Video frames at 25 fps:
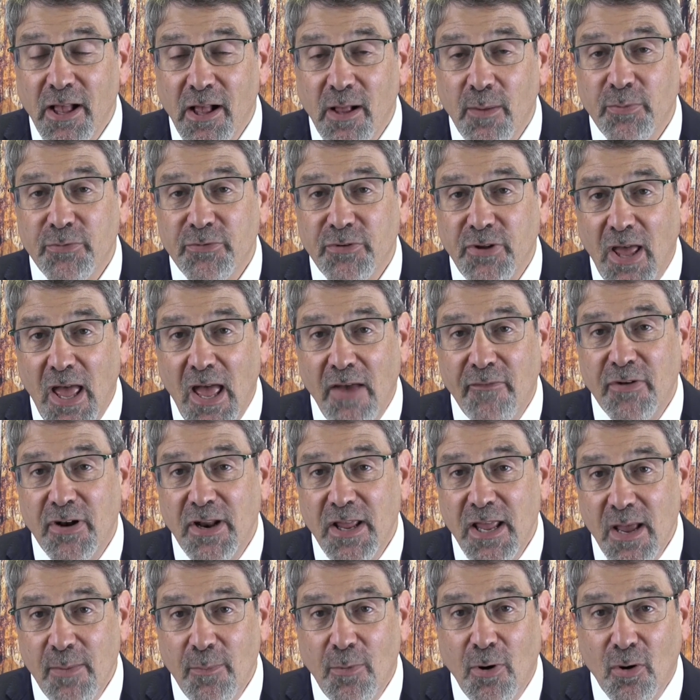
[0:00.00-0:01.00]
helps to have
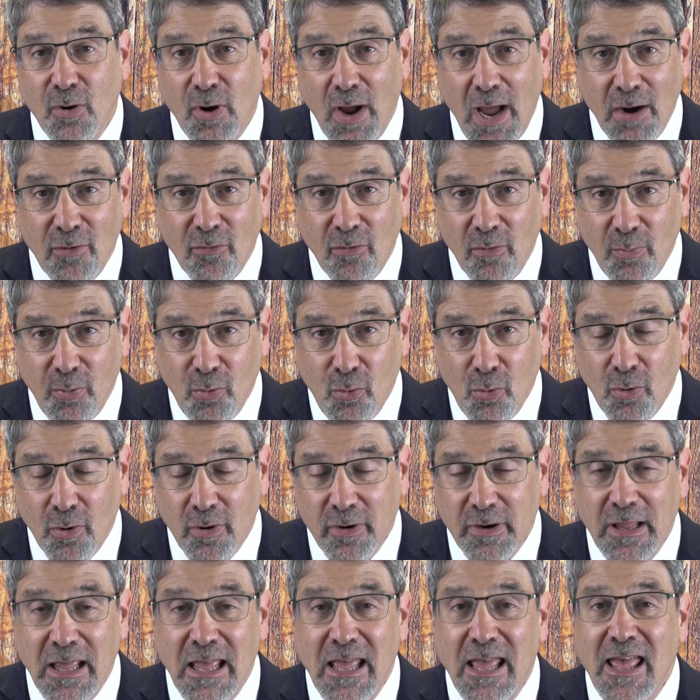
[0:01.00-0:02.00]
an MRI
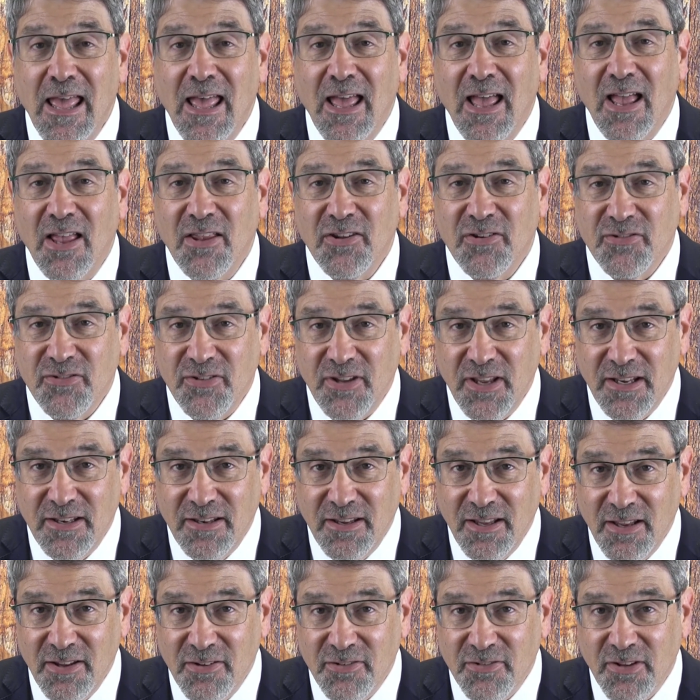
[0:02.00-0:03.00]
report, a
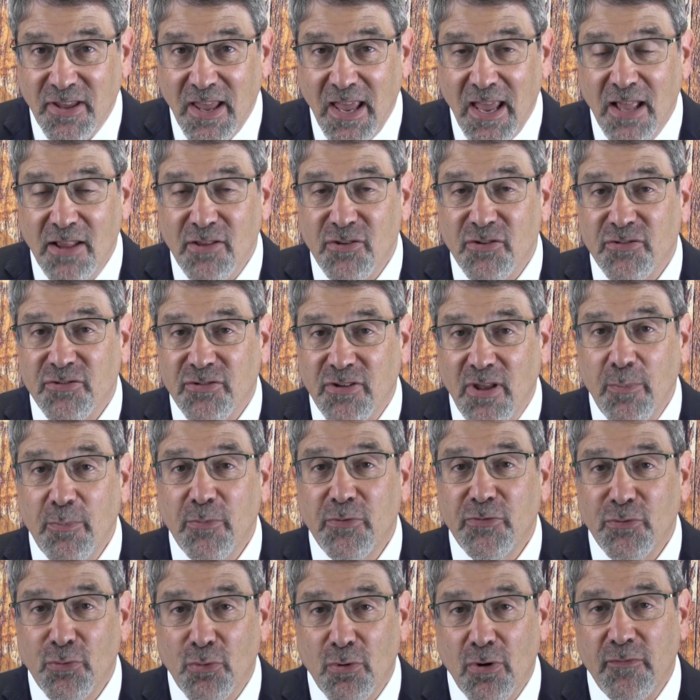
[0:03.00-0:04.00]
CT scan,
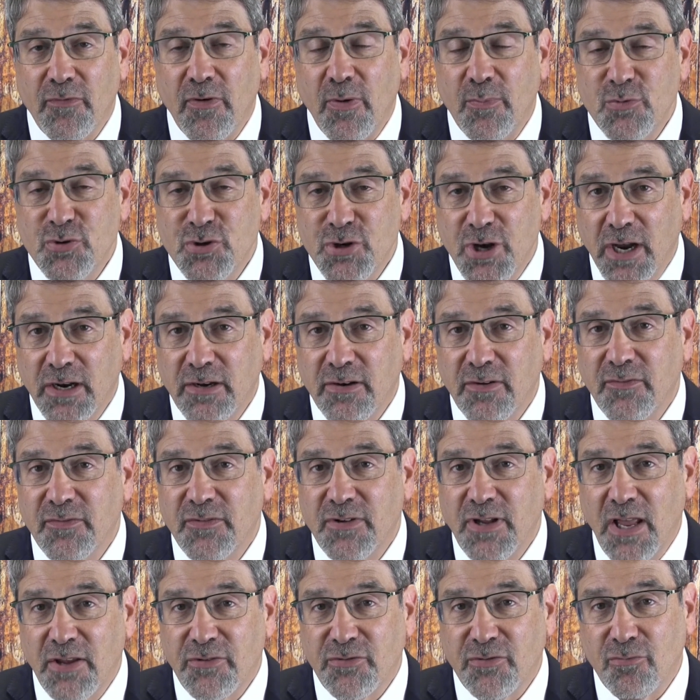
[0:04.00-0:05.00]
some sort of
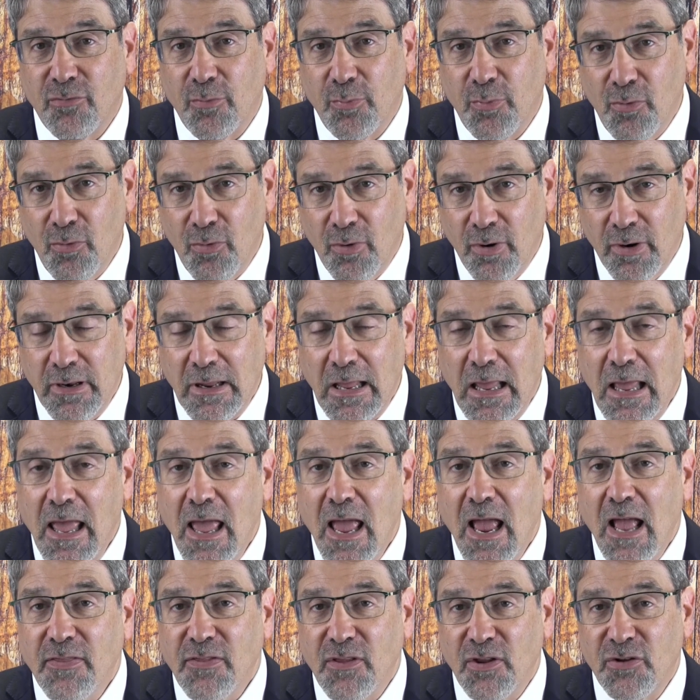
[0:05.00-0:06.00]
objective test report
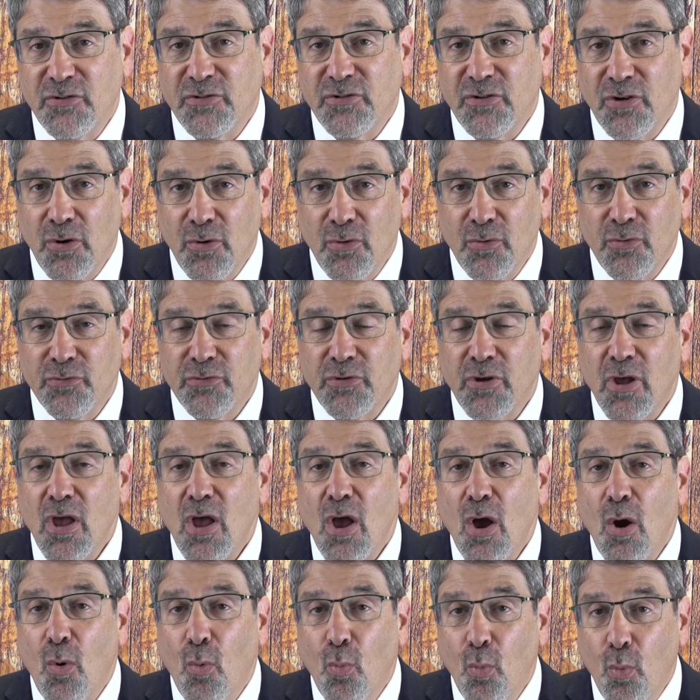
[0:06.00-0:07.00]
that shows
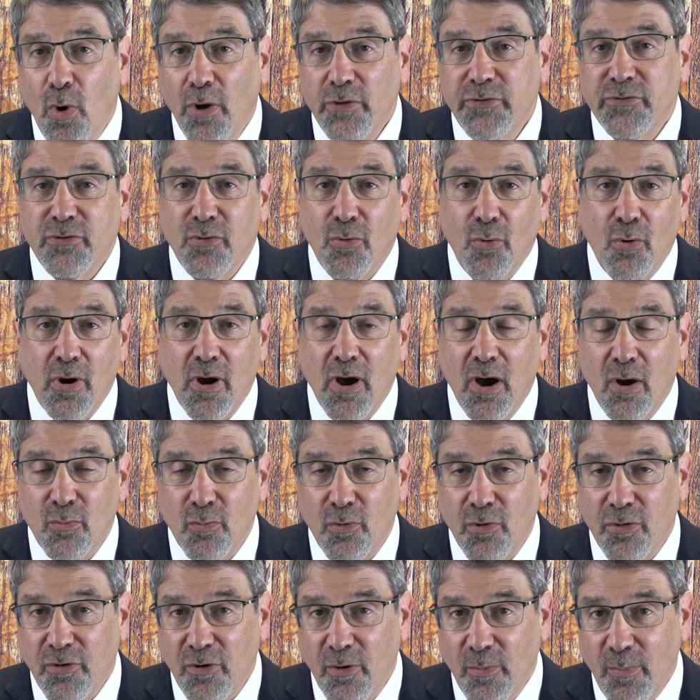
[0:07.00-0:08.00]
what's going
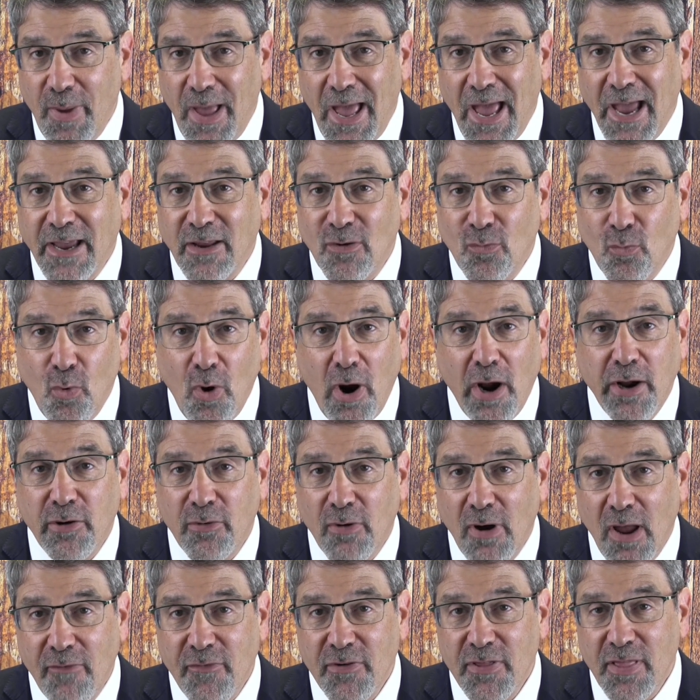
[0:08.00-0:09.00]
on with your back and why
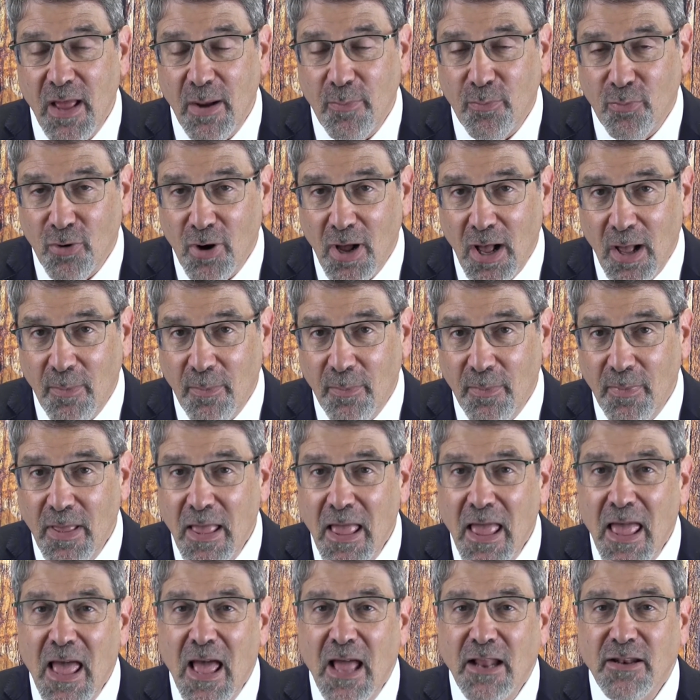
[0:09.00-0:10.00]
you're having that
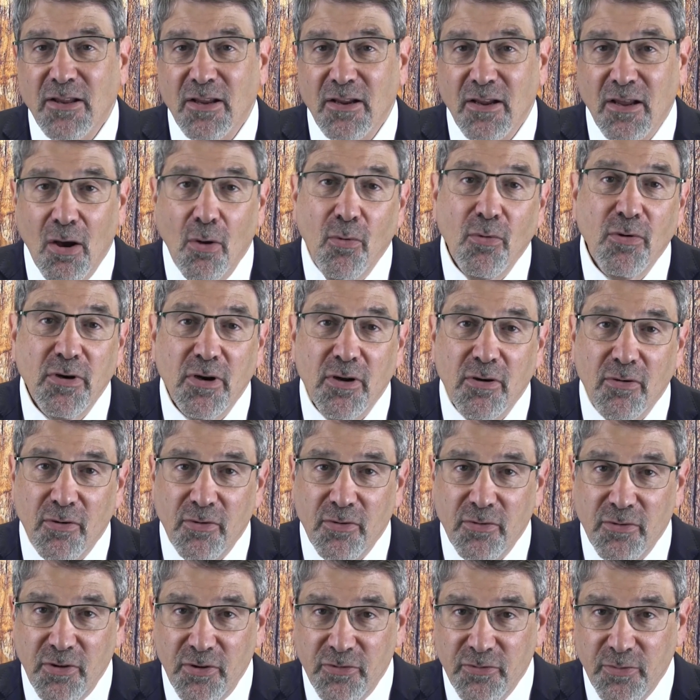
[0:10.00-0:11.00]
problem. To go into
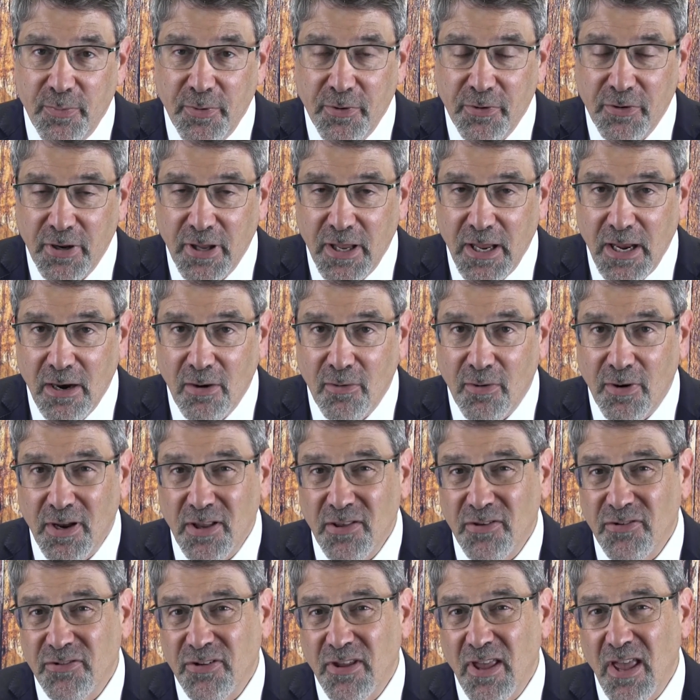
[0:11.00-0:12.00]
a disability
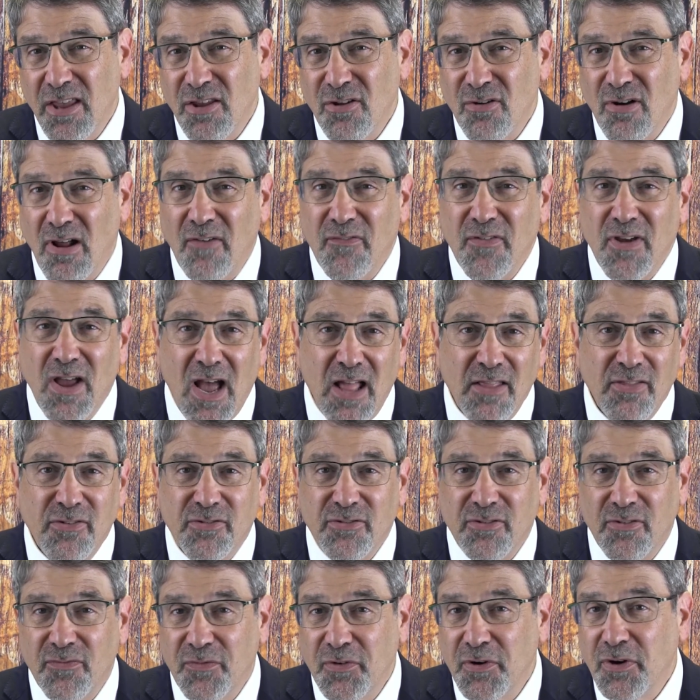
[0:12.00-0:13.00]
hearing and say, you know, I've got
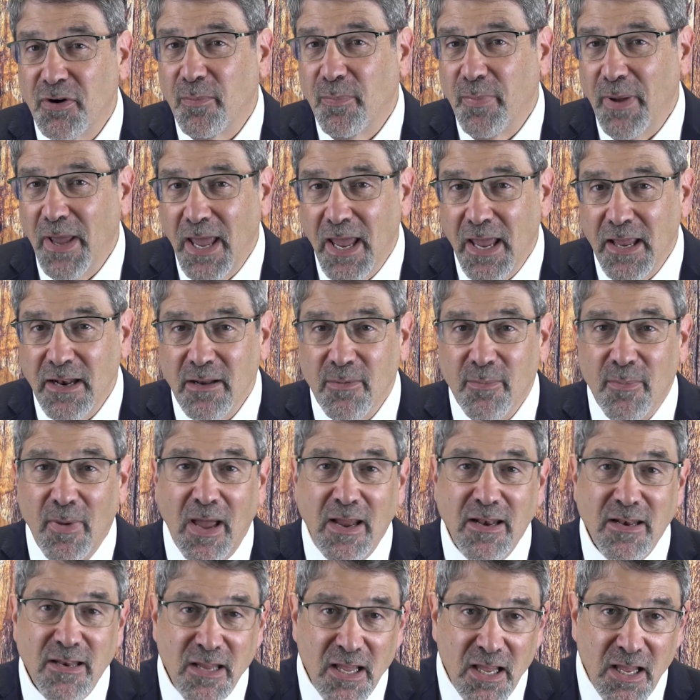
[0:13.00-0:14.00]
severe pain in
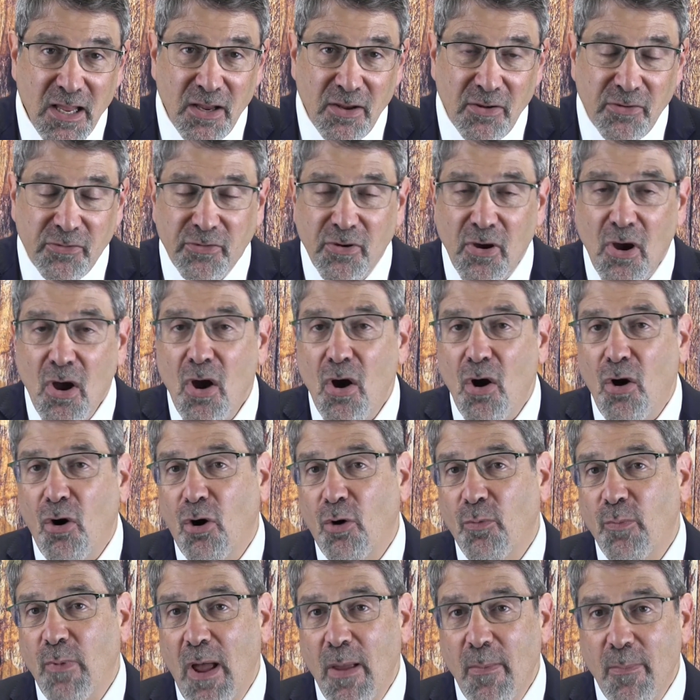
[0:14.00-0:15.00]
my knees
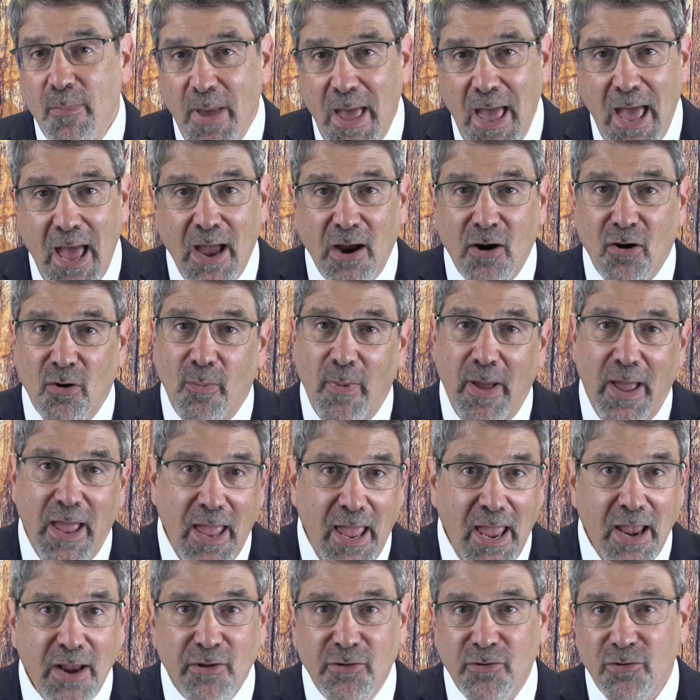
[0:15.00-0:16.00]
or my back or my
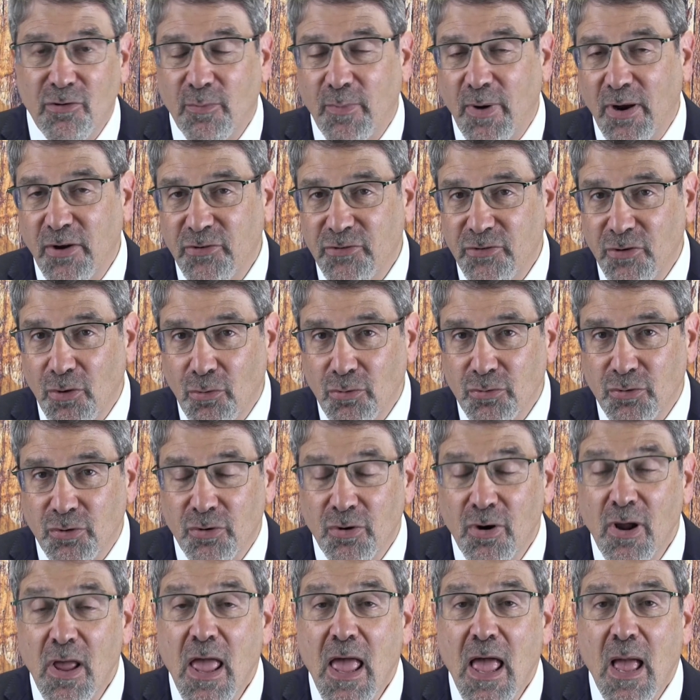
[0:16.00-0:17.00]
ankle or my
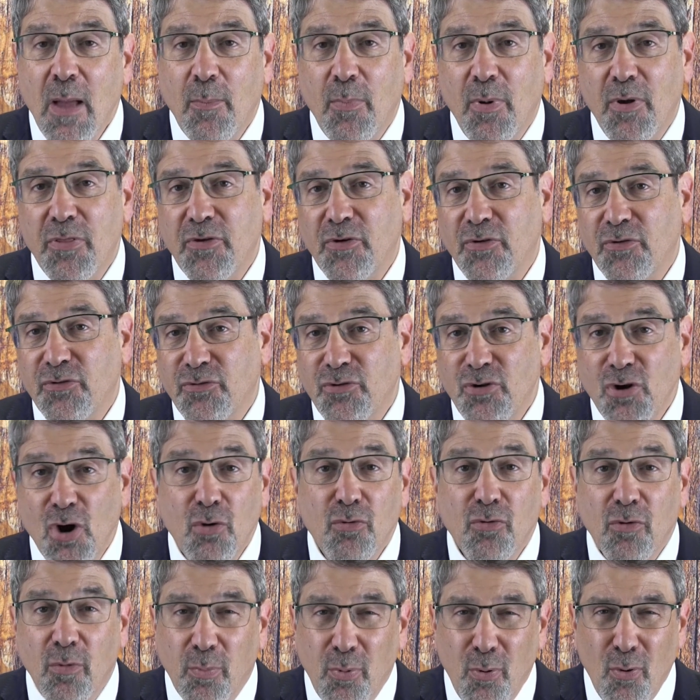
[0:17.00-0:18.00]
shoulder, but there's
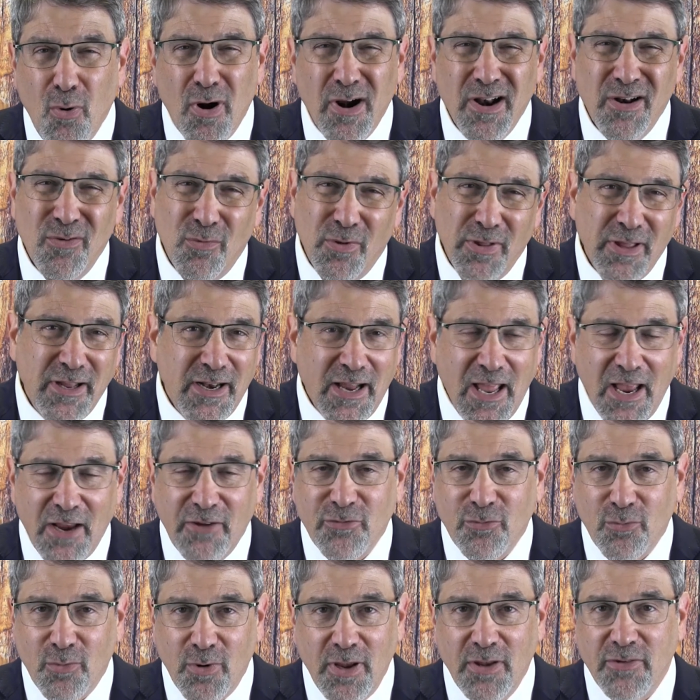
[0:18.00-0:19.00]
no report, and really an
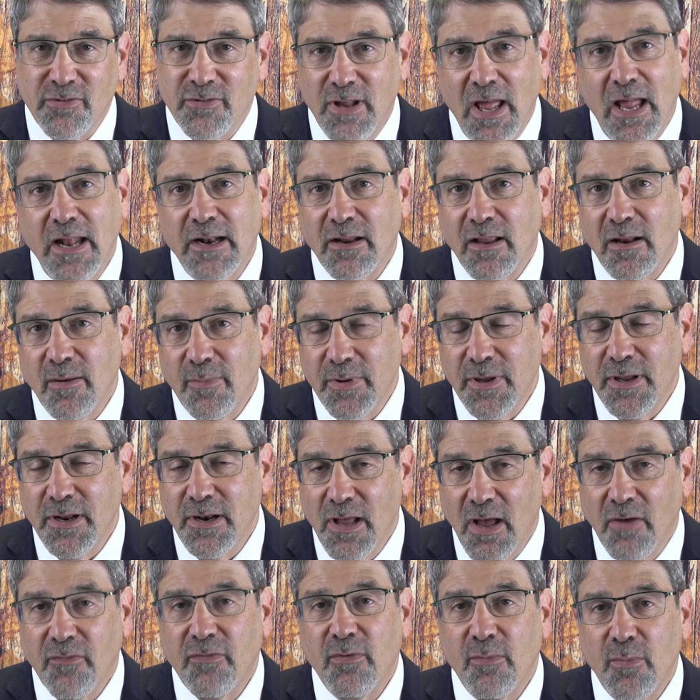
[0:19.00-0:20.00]
x-ray is not going to be
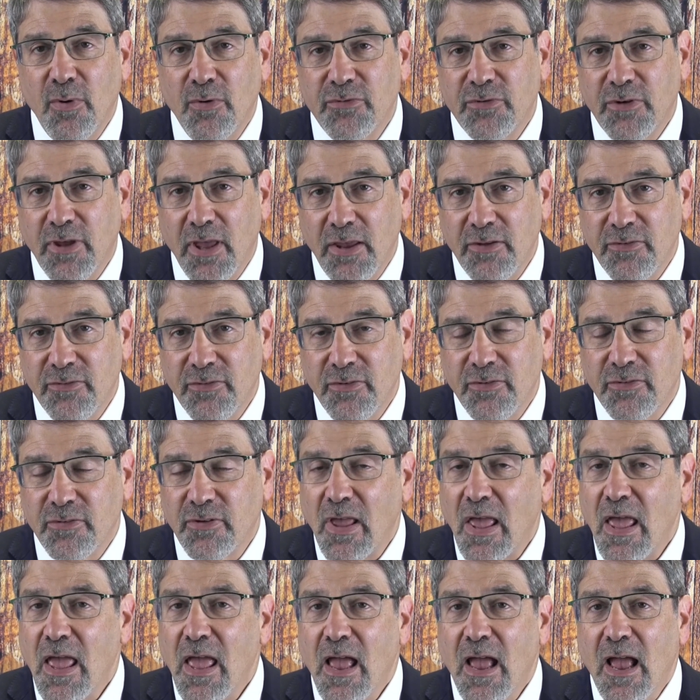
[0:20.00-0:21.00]
enough in most cases.